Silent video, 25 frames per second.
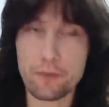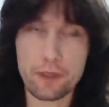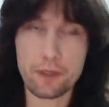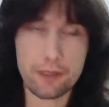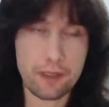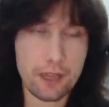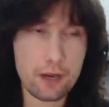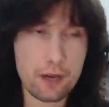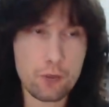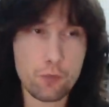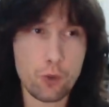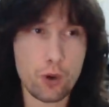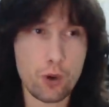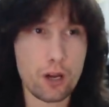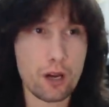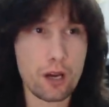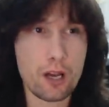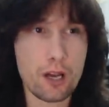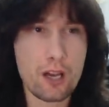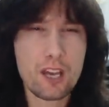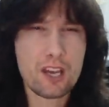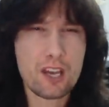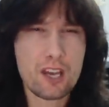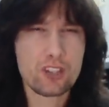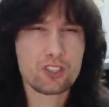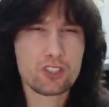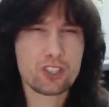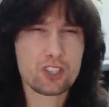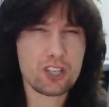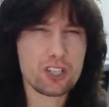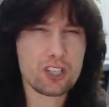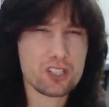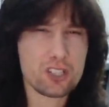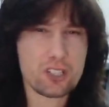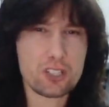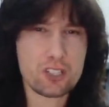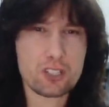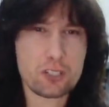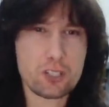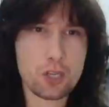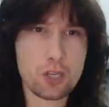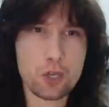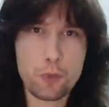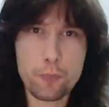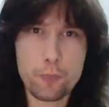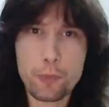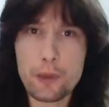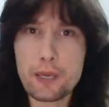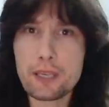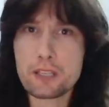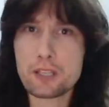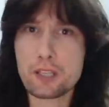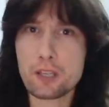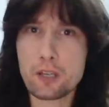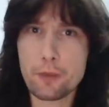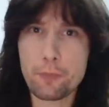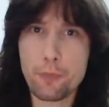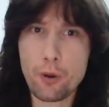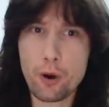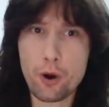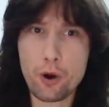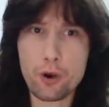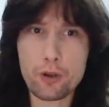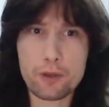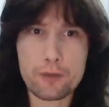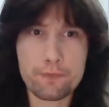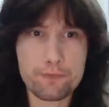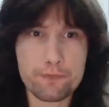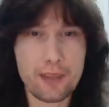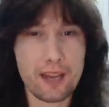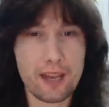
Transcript: They were just two peas in a pod,